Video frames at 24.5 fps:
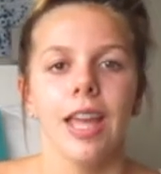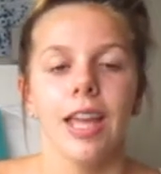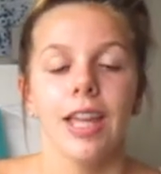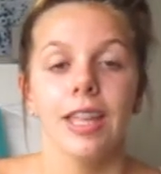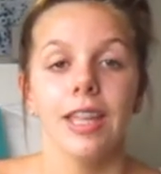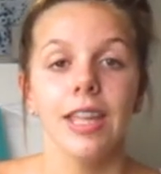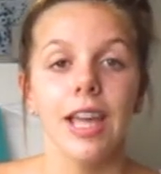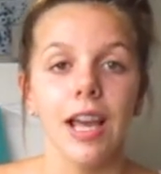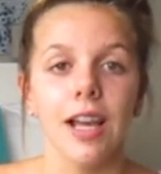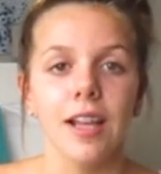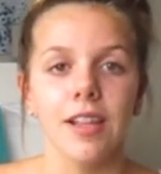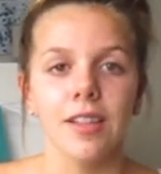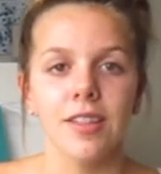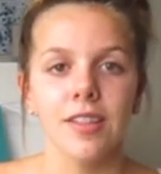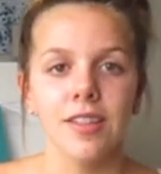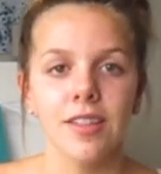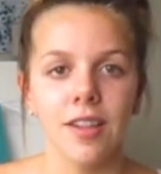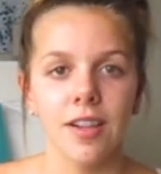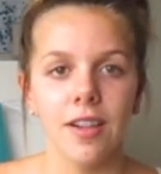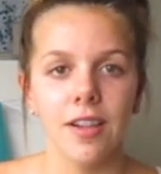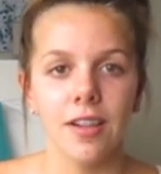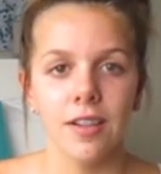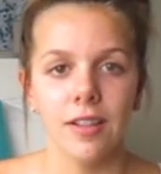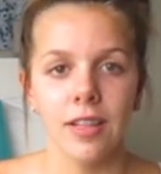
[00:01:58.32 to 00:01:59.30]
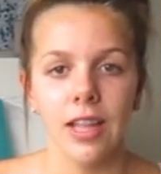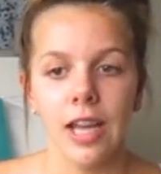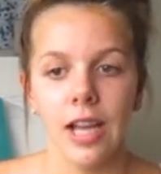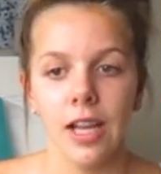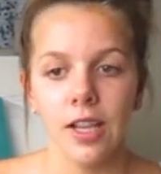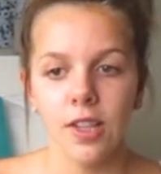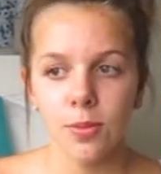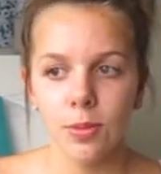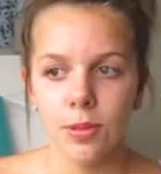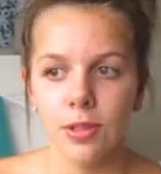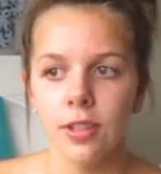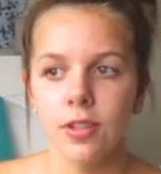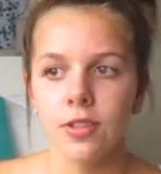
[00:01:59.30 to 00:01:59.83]
Yeah, so they
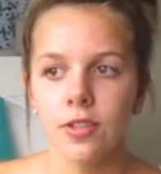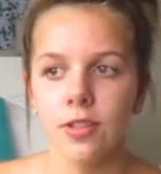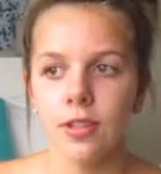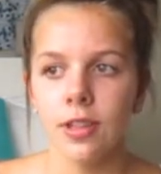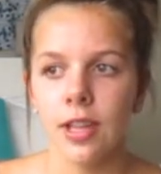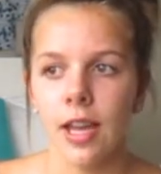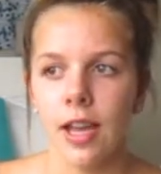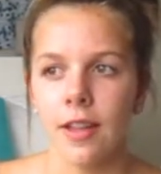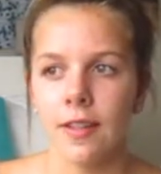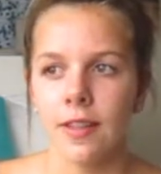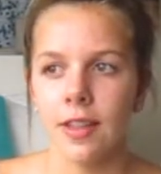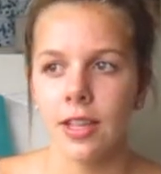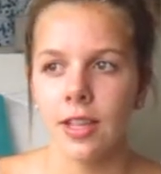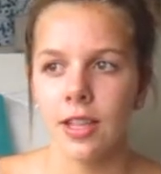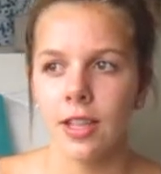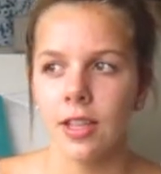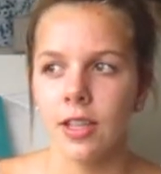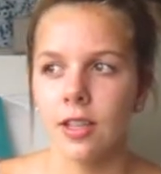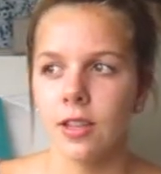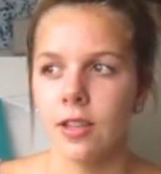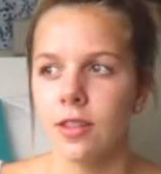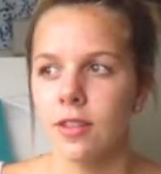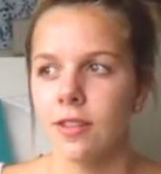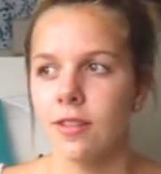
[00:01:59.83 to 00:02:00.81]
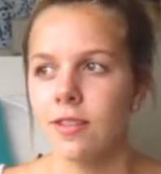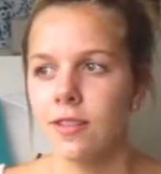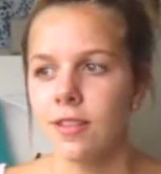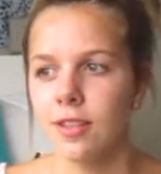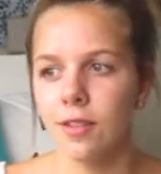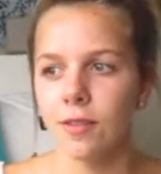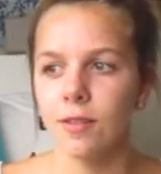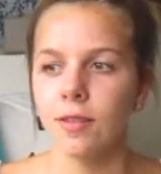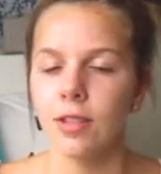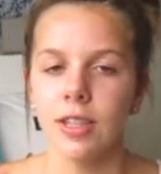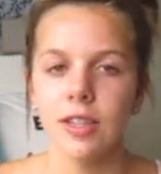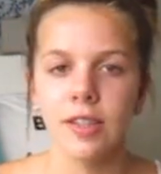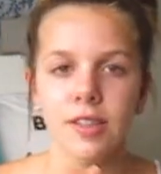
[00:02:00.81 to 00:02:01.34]
asked me to do that. They
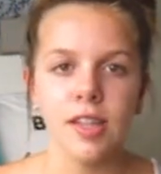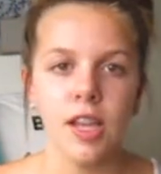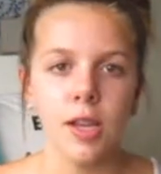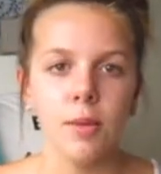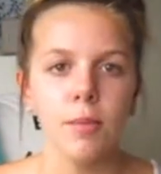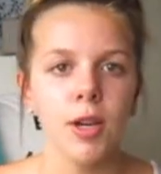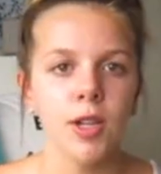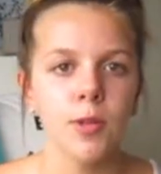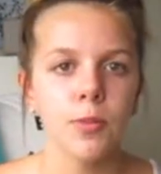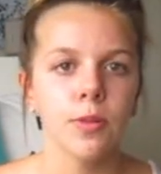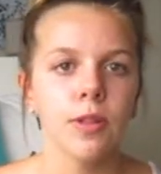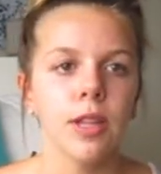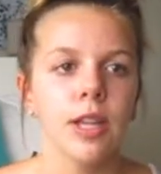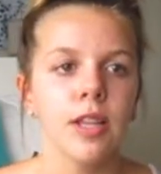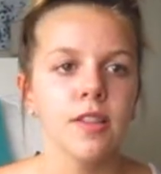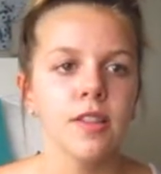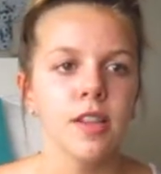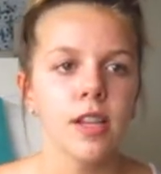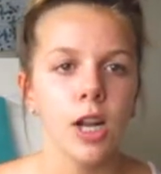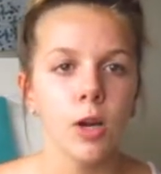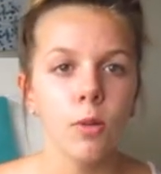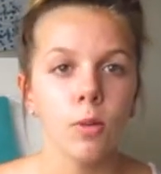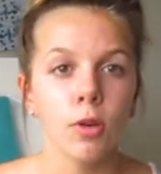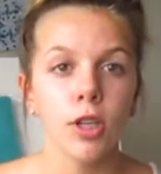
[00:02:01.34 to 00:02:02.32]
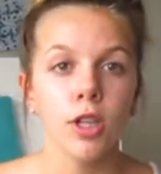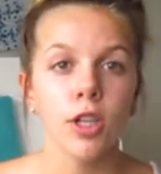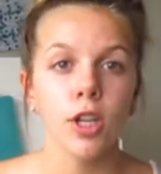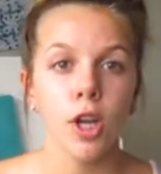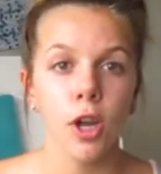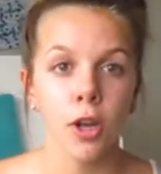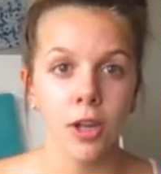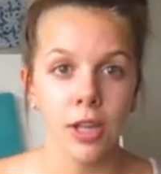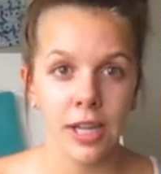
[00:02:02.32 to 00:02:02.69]
didn't really say much, but they said I want you to go